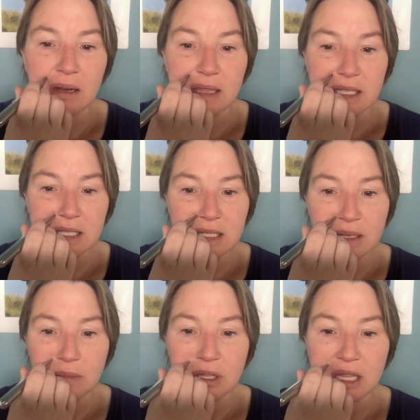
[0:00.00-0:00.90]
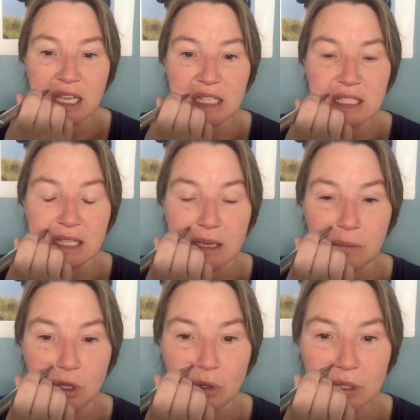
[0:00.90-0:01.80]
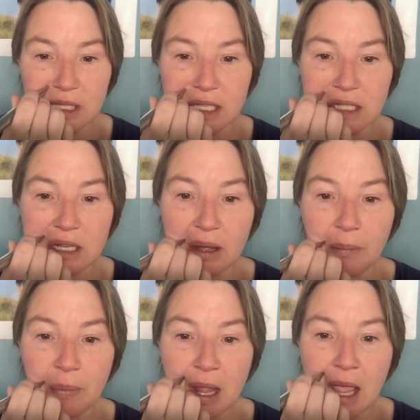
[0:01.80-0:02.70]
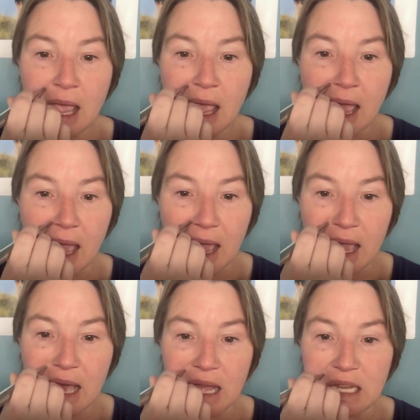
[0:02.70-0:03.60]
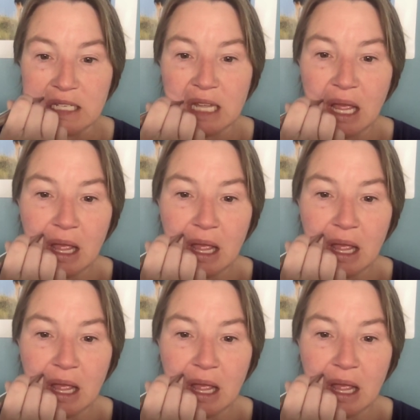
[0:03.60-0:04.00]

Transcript: and this stimulates the immune system and